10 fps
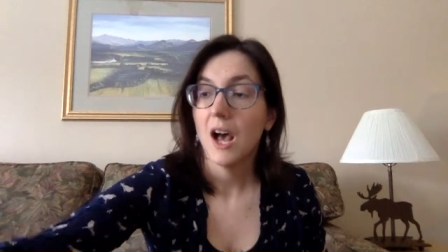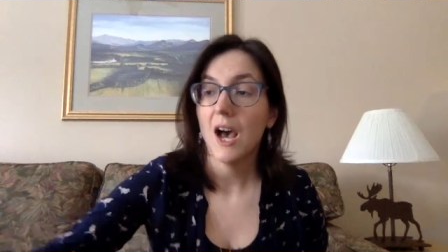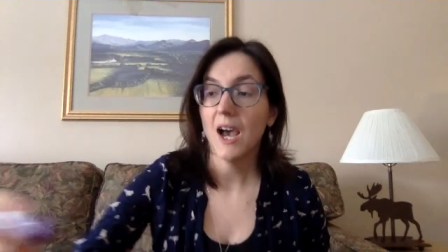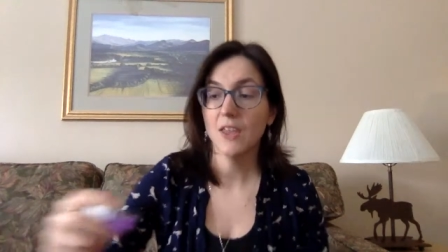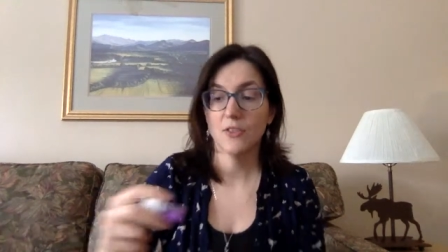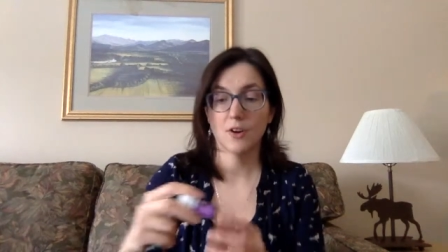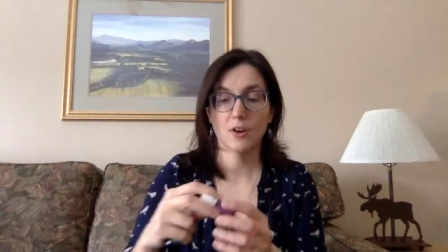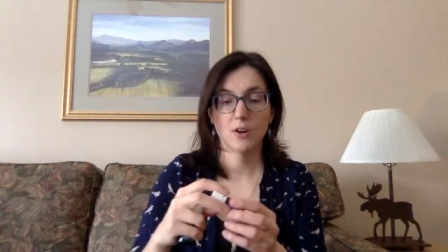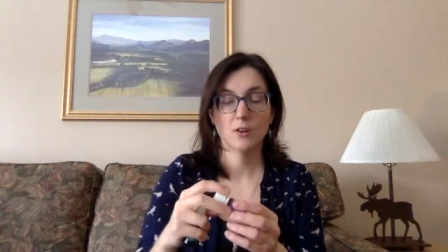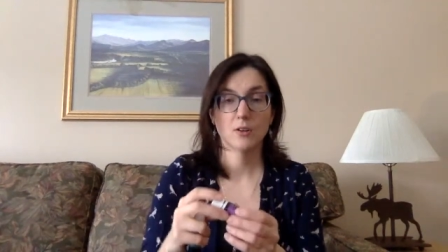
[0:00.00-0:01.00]

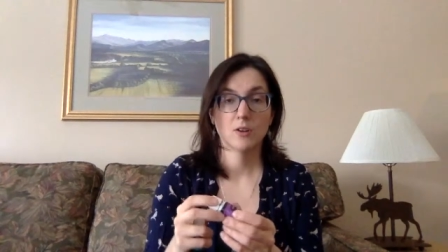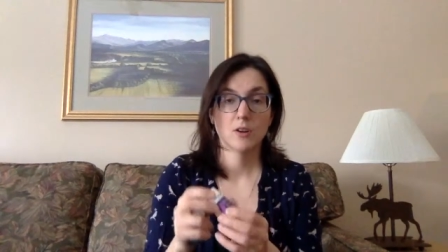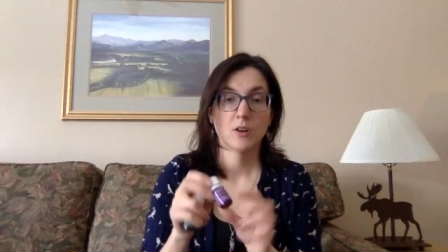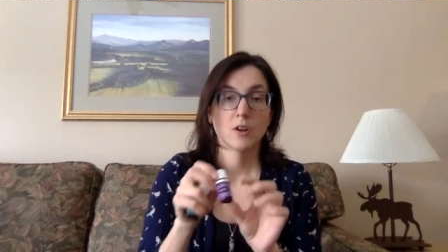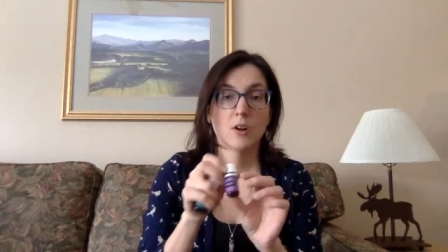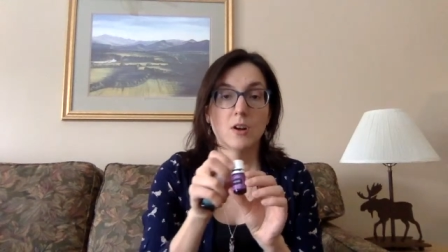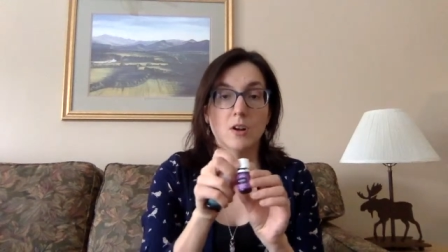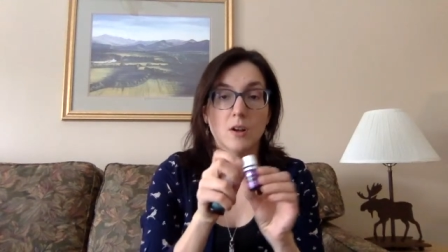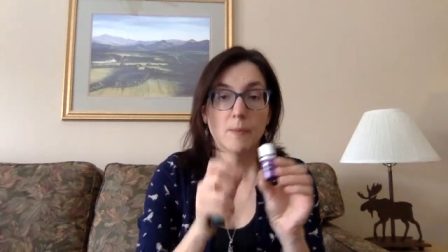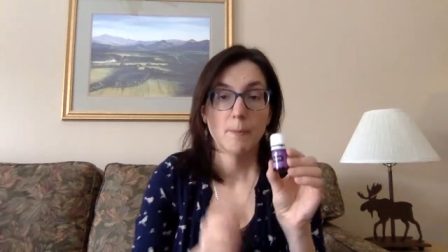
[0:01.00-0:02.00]
either
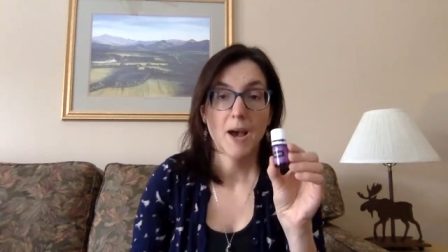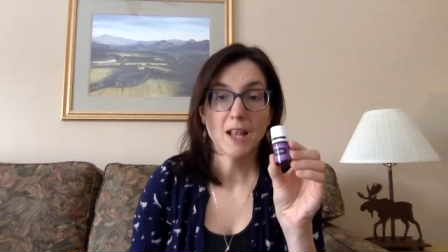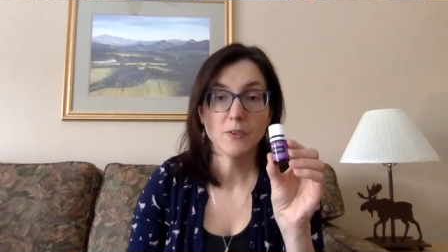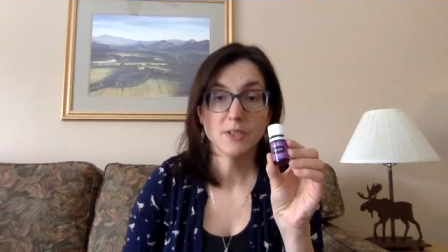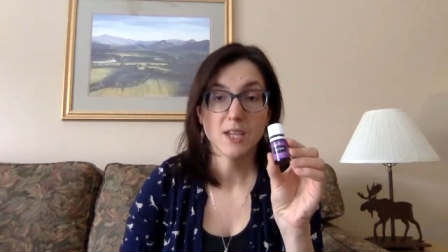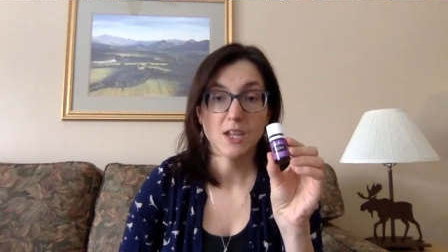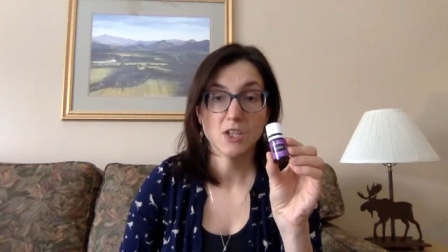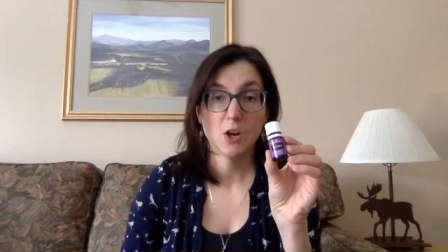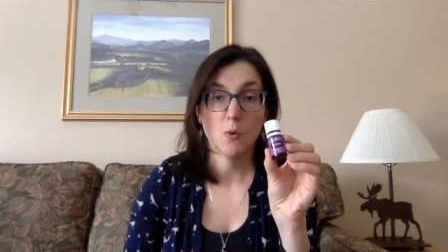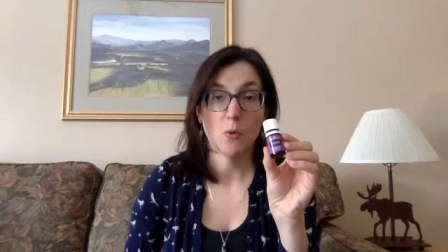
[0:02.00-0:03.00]
Palo
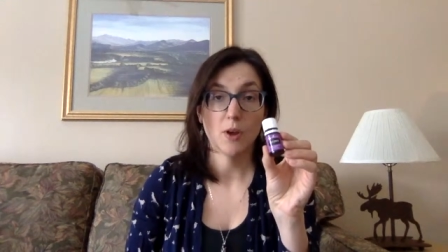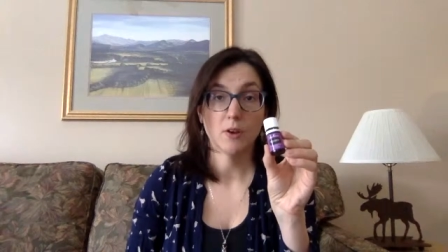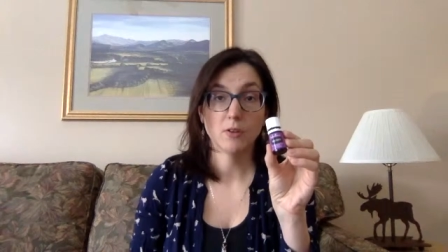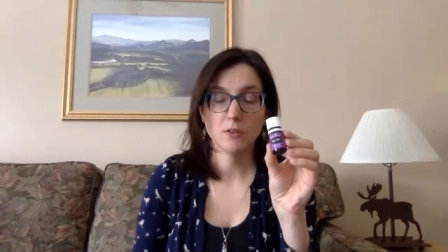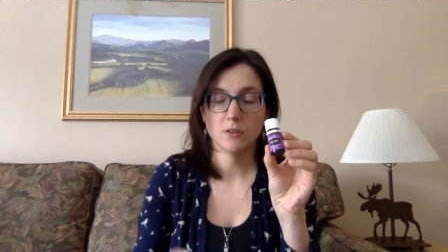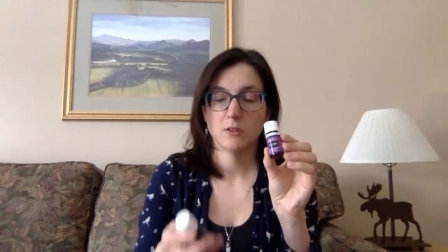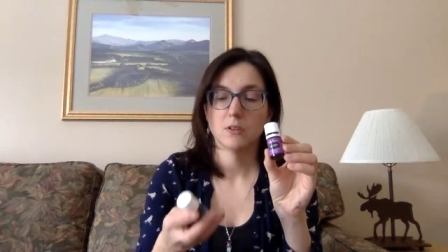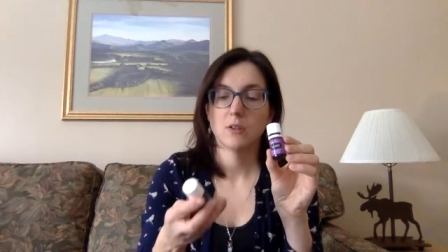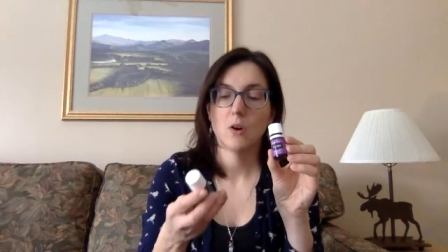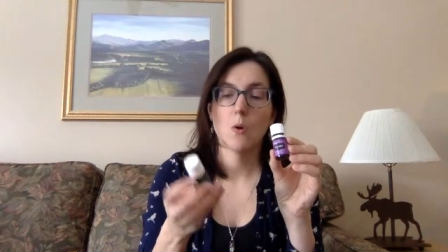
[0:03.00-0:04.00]
Santo oil
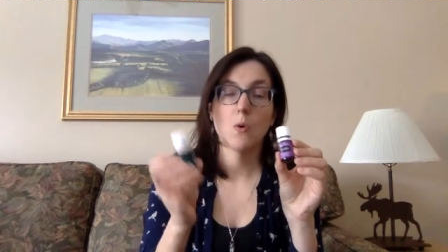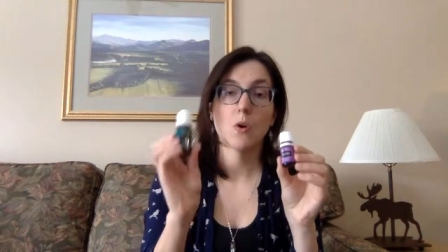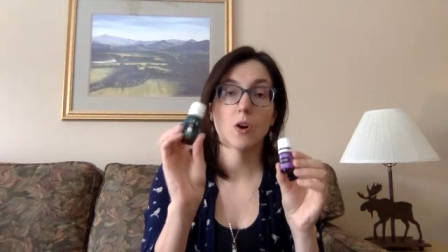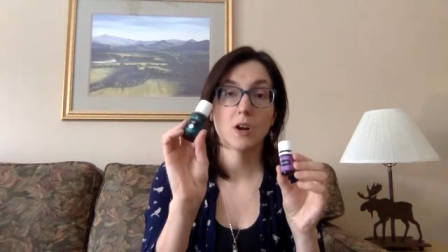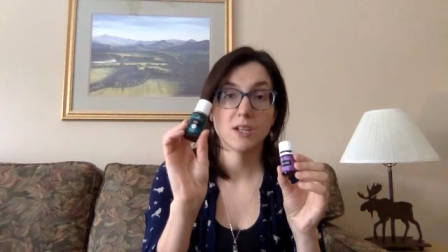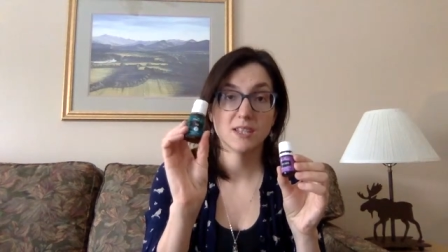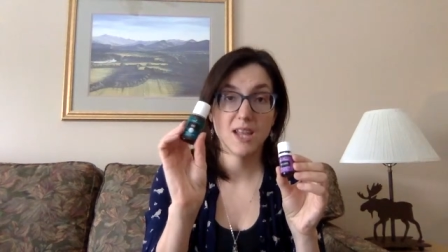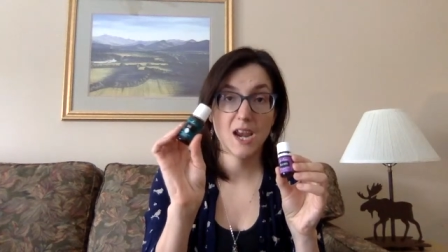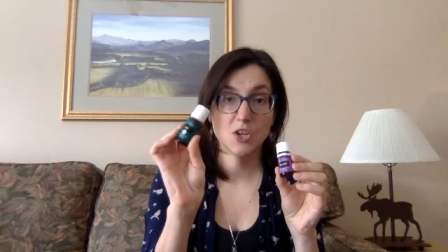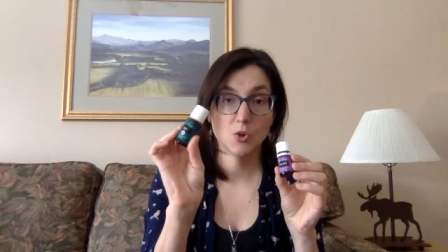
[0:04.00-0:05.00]
or
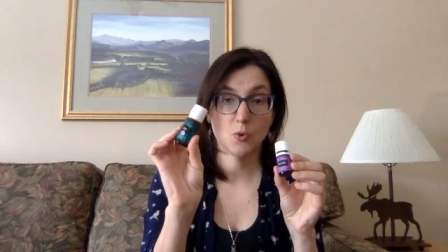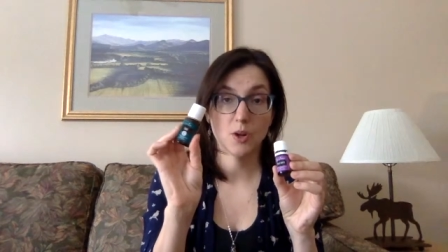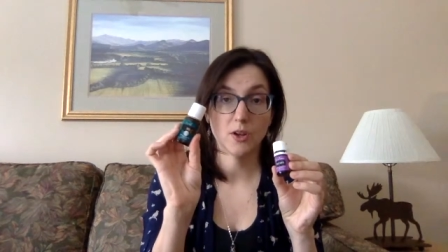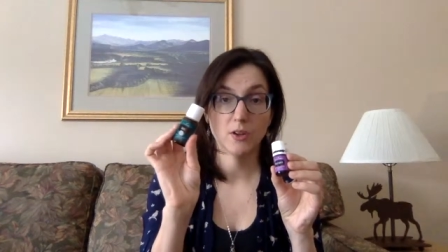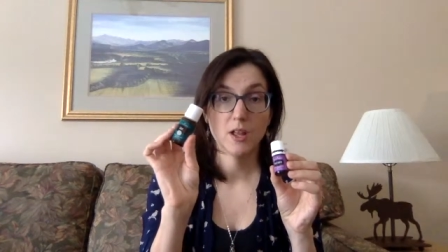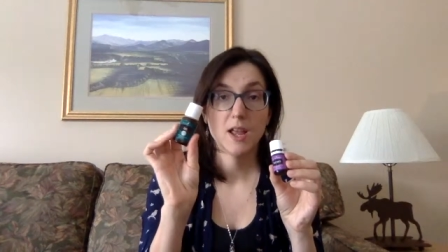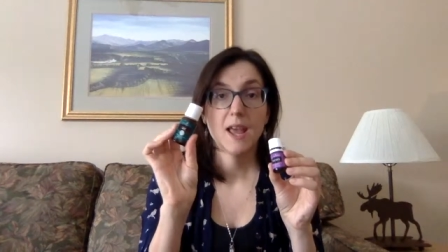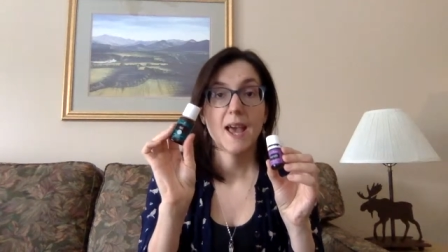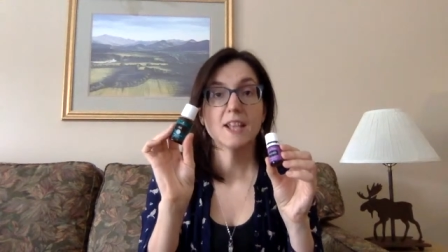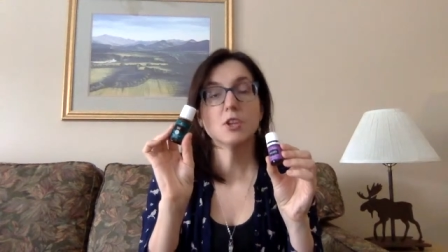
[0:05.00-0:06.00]
sage oil.
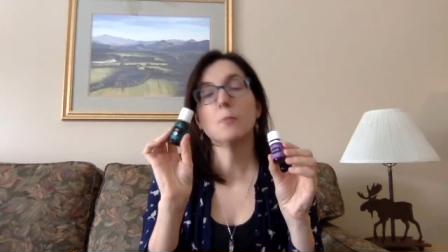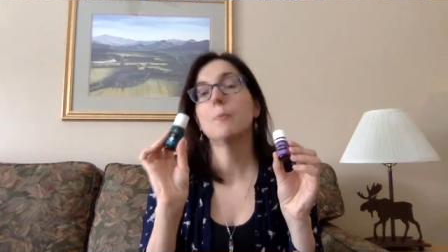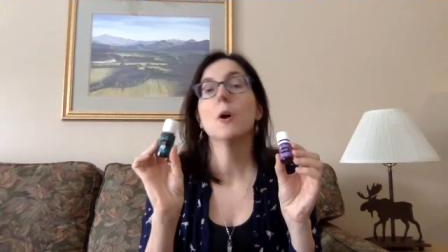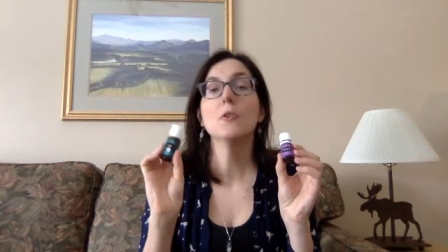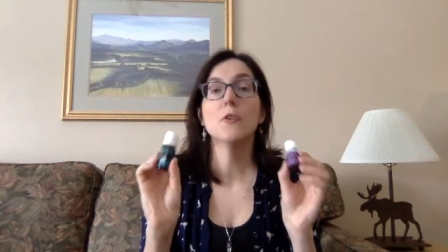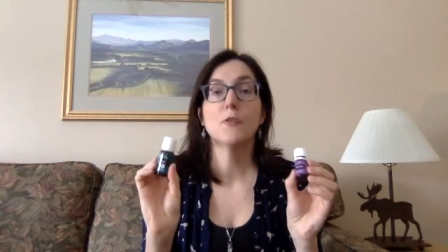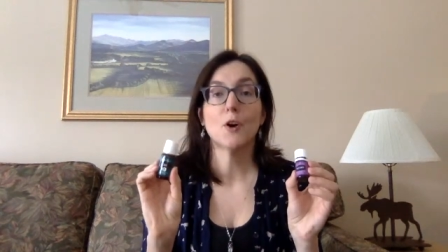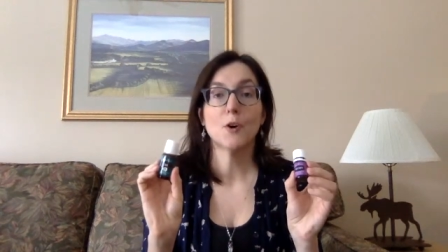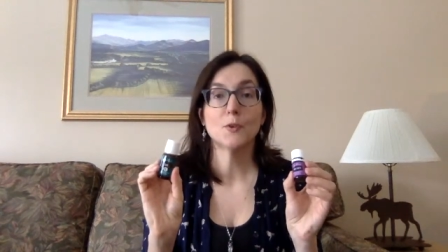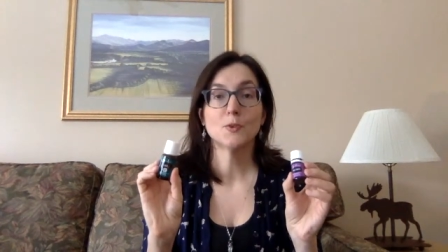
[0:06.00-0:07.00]
And so both of
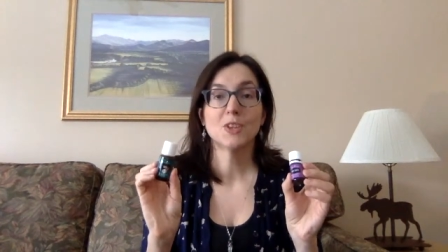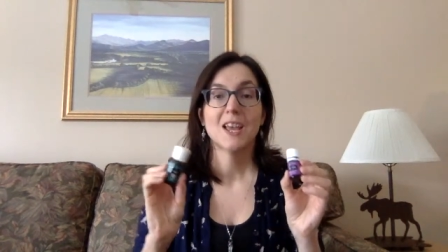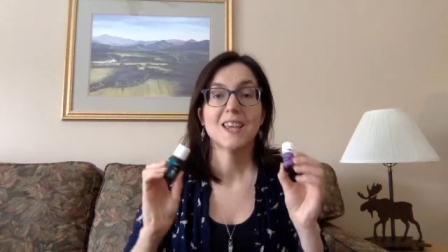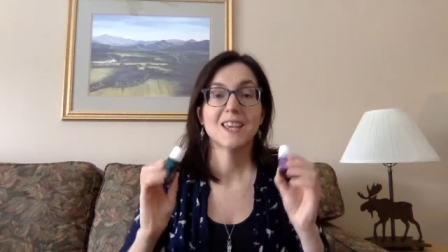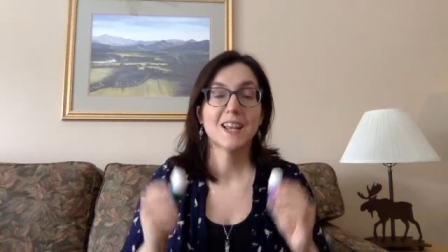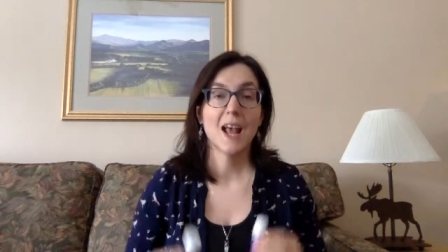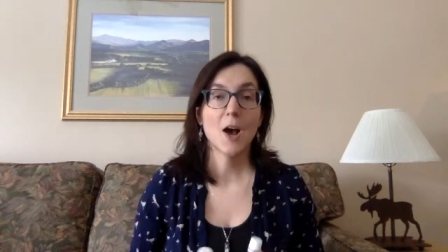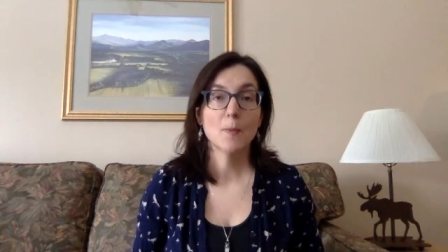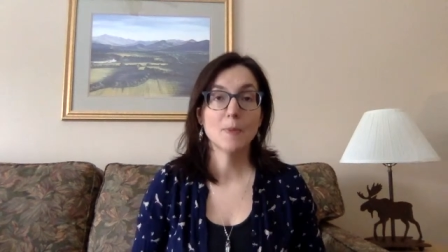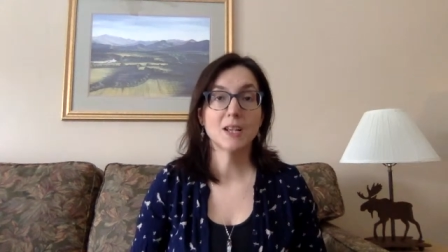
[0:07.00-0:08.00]
those can
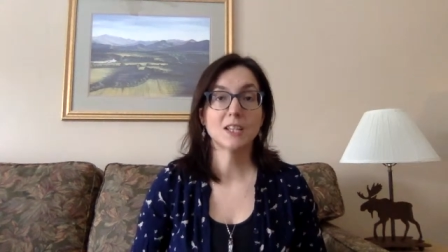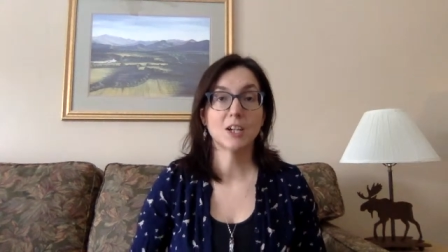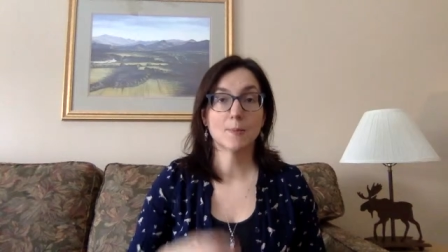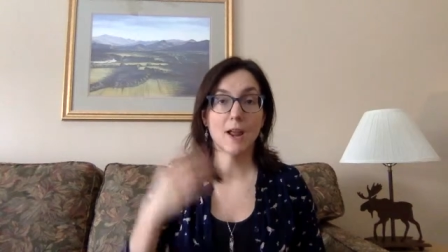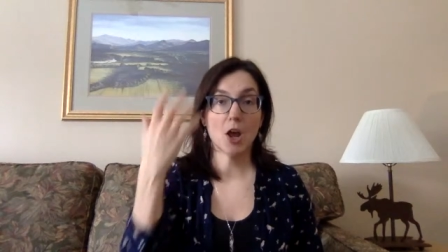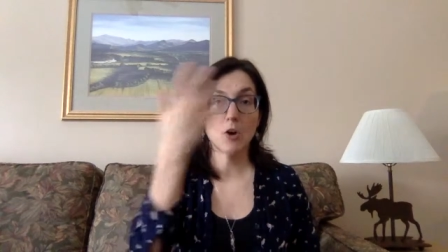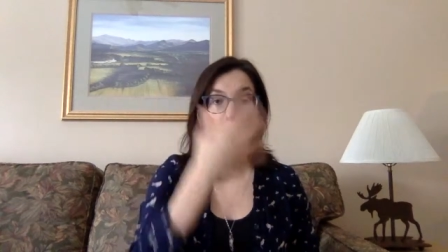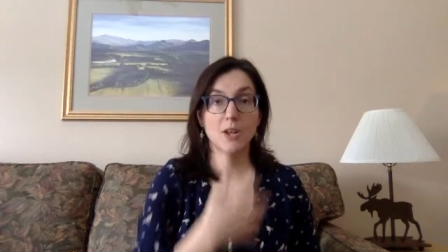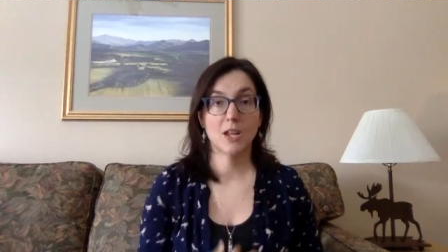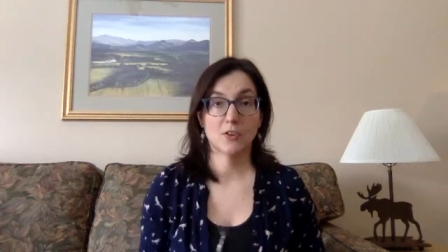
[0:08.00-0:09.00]
help me clear my
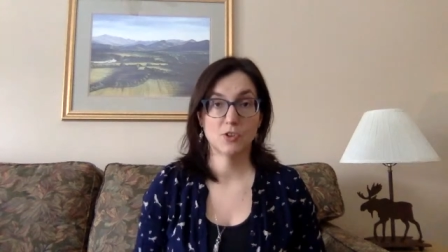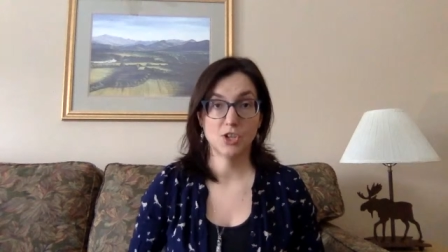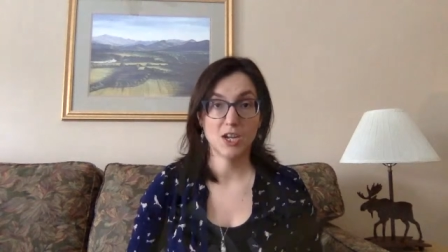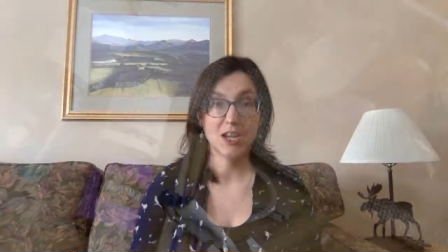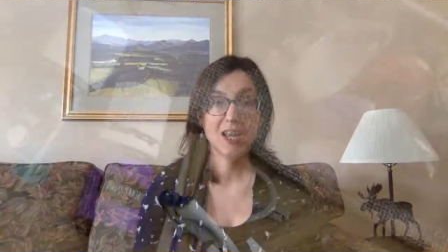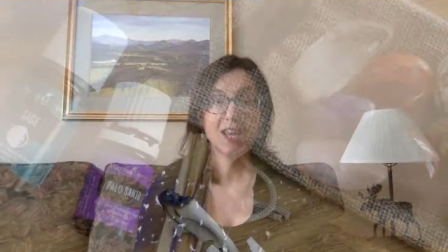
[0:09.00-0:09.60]
own energy,